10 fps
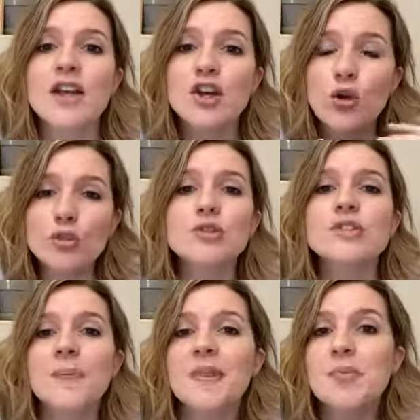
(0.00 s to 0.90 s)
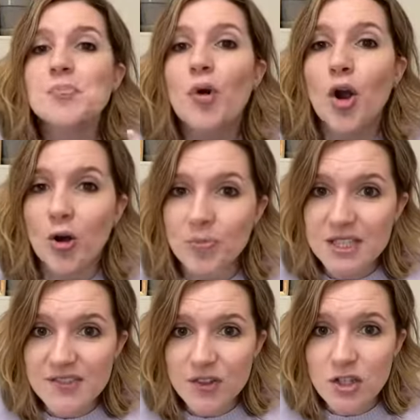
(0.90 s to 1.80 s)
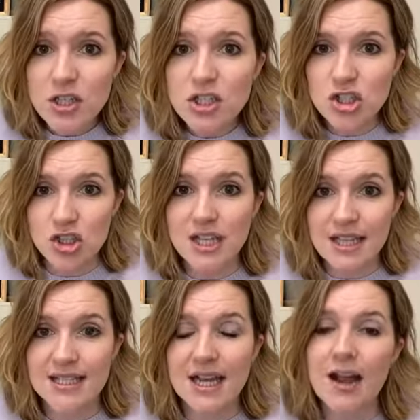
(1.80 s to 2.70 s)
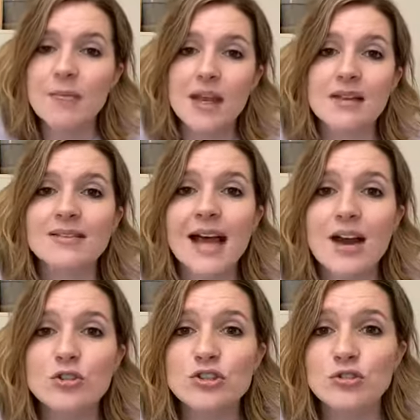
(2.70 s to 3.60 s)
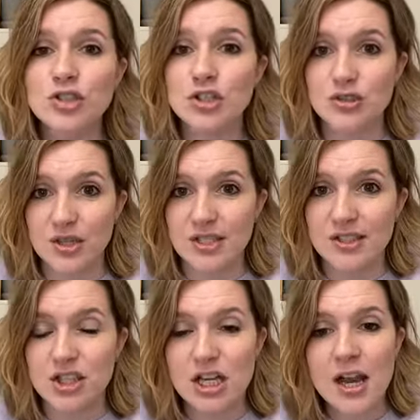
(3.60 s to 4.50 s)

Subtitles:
Go do something purposeful during that time that allows you to transition,